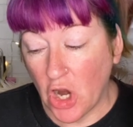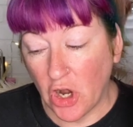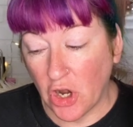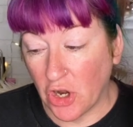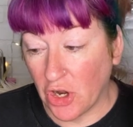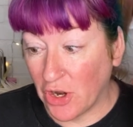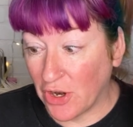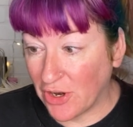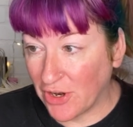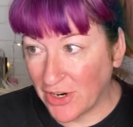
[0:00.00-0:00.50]

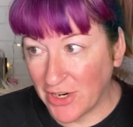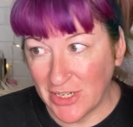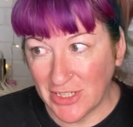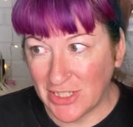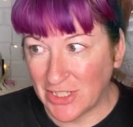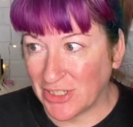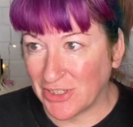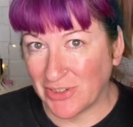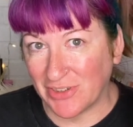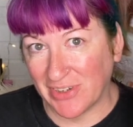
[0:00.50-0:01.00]

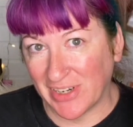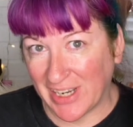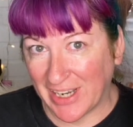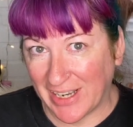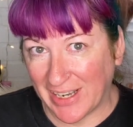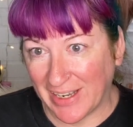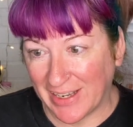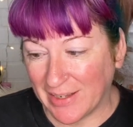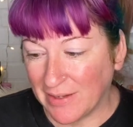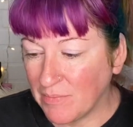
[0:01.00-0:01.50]

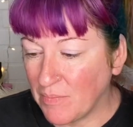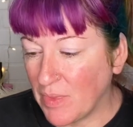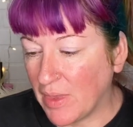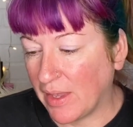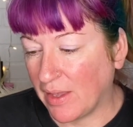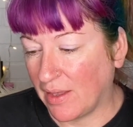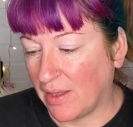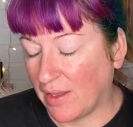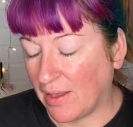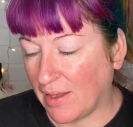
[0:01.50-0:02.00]
nurturing
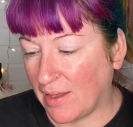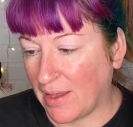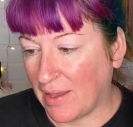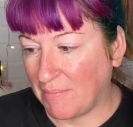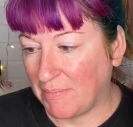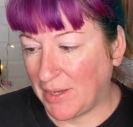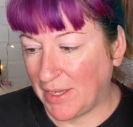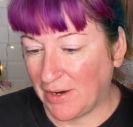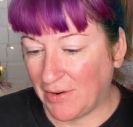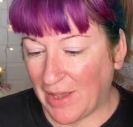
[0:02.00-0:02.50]

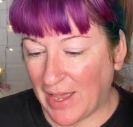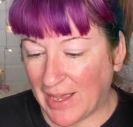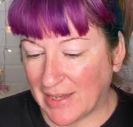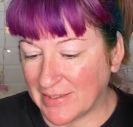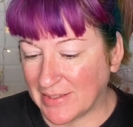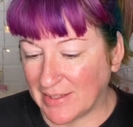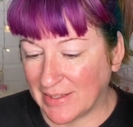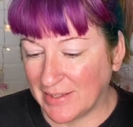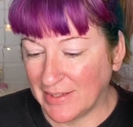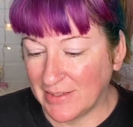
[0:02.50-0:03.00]
amino
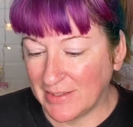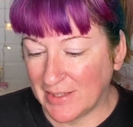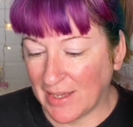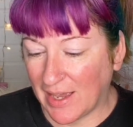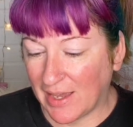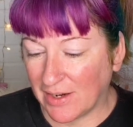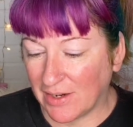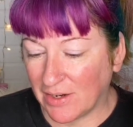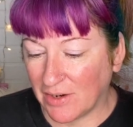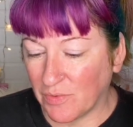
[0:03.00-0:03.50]
acids,
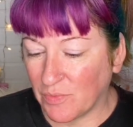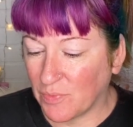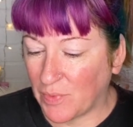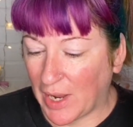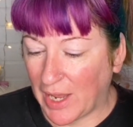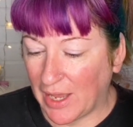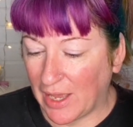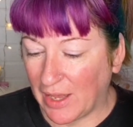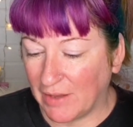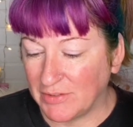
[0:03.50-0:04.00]
and an
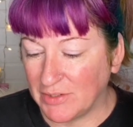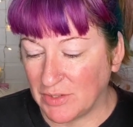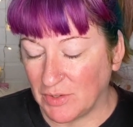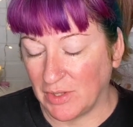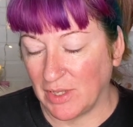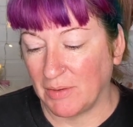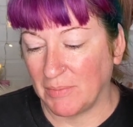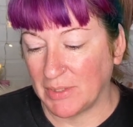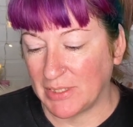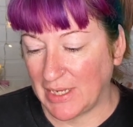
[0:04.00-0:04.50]
array of
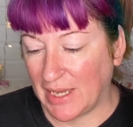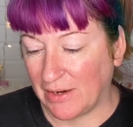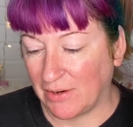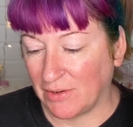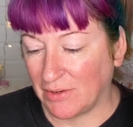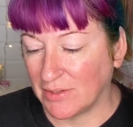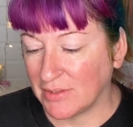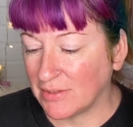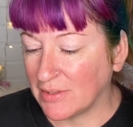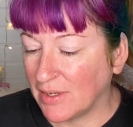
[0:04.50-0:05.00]
soothing
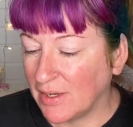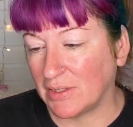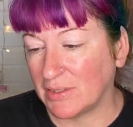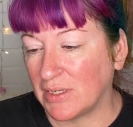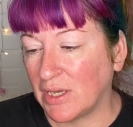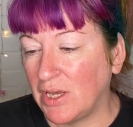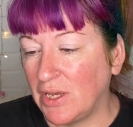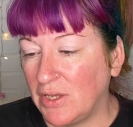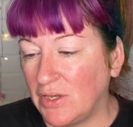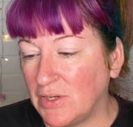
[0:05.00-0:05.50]
botanicals.
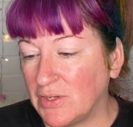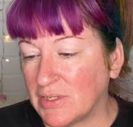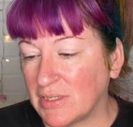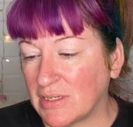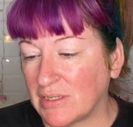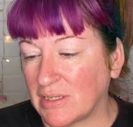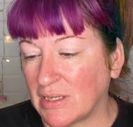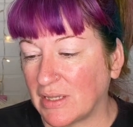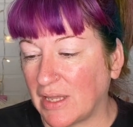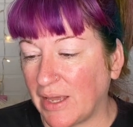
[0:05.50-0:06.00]
Used
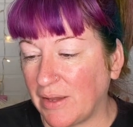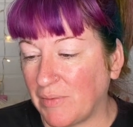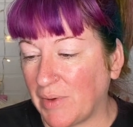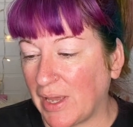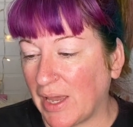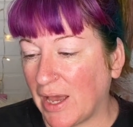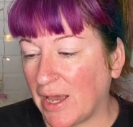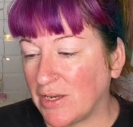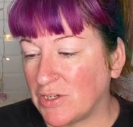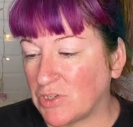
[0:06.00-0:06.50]
as a
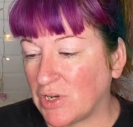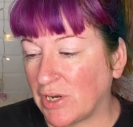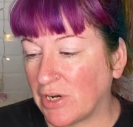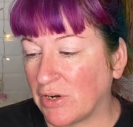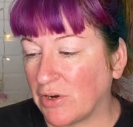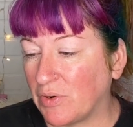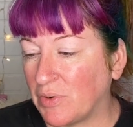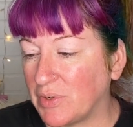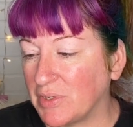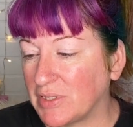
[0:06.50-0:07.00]
lightweight
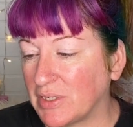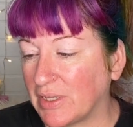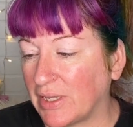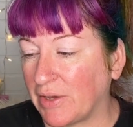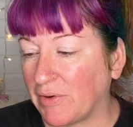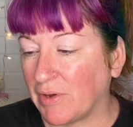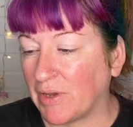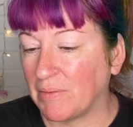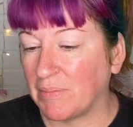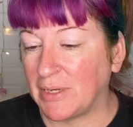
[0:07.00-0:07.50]
hydrator or as a
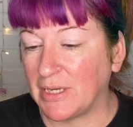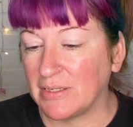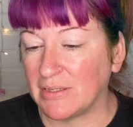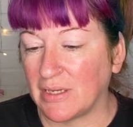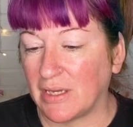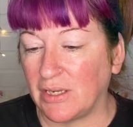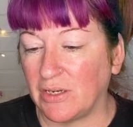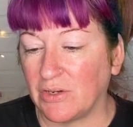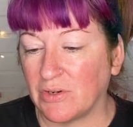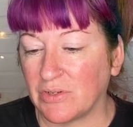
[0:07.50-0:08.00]
layering piece
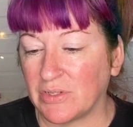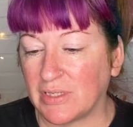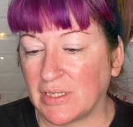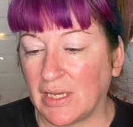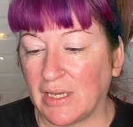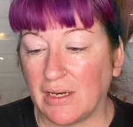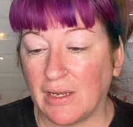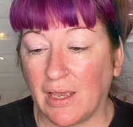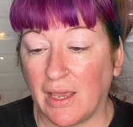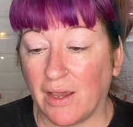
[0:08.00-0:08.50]
in your
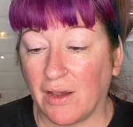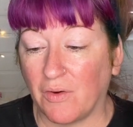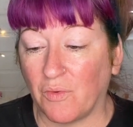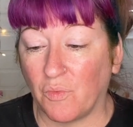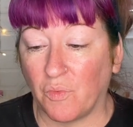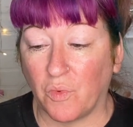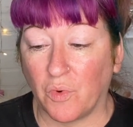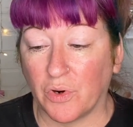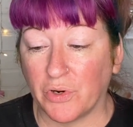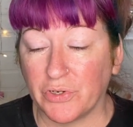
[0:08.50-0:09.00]
skincare
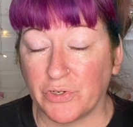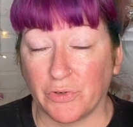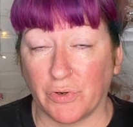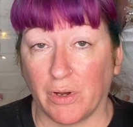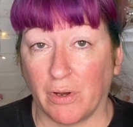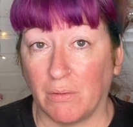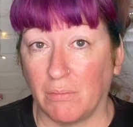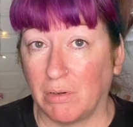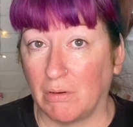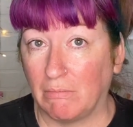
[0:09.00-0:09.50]

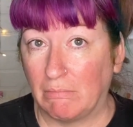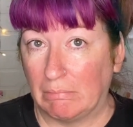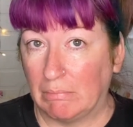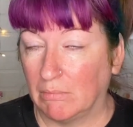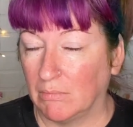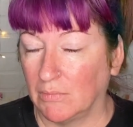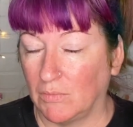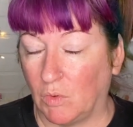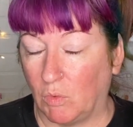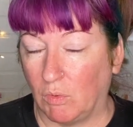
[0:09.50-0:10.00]
wardrobe.
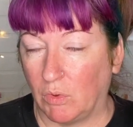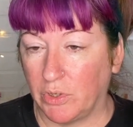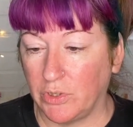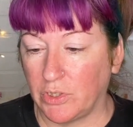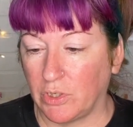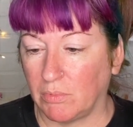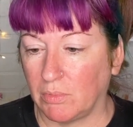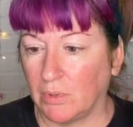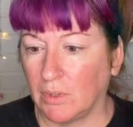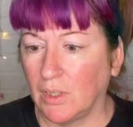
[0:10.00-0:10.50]

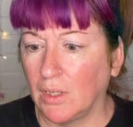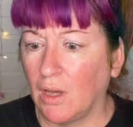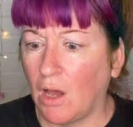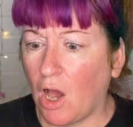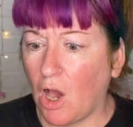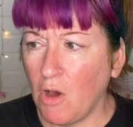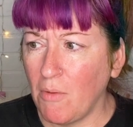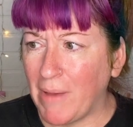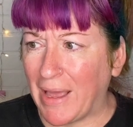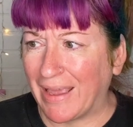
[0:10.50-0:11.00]

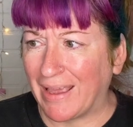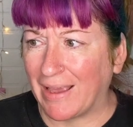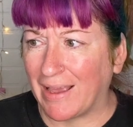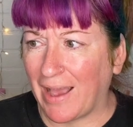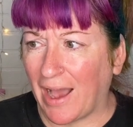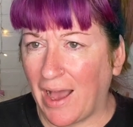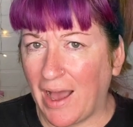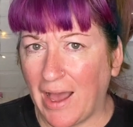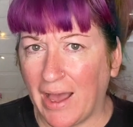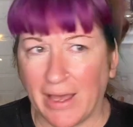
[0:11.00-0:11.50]
Oh my
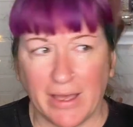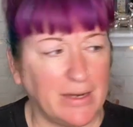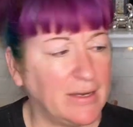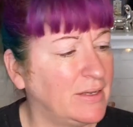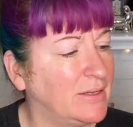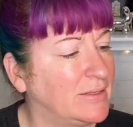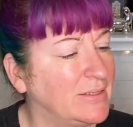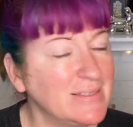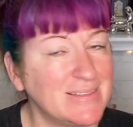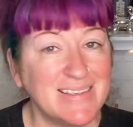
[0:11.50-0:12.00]
God,
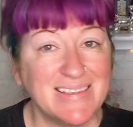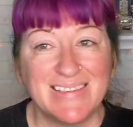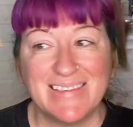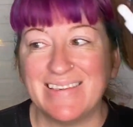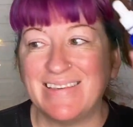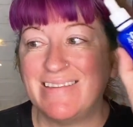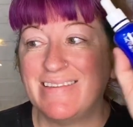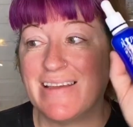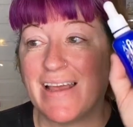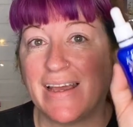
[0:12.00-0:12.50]
this is
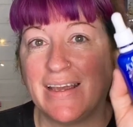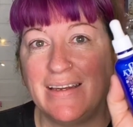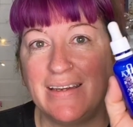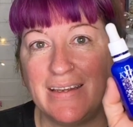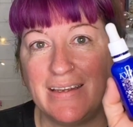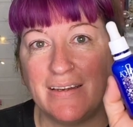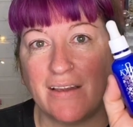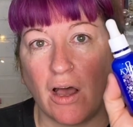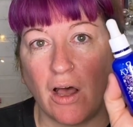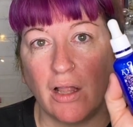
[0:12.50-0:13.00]

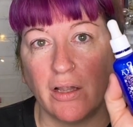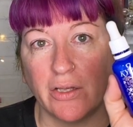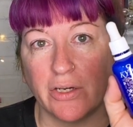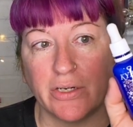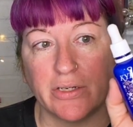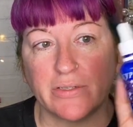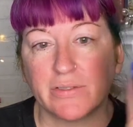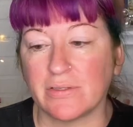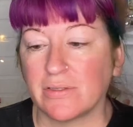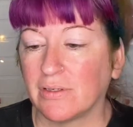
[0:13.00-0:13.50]

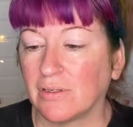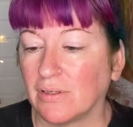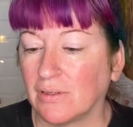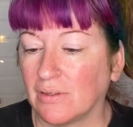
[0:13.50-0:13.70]
$90.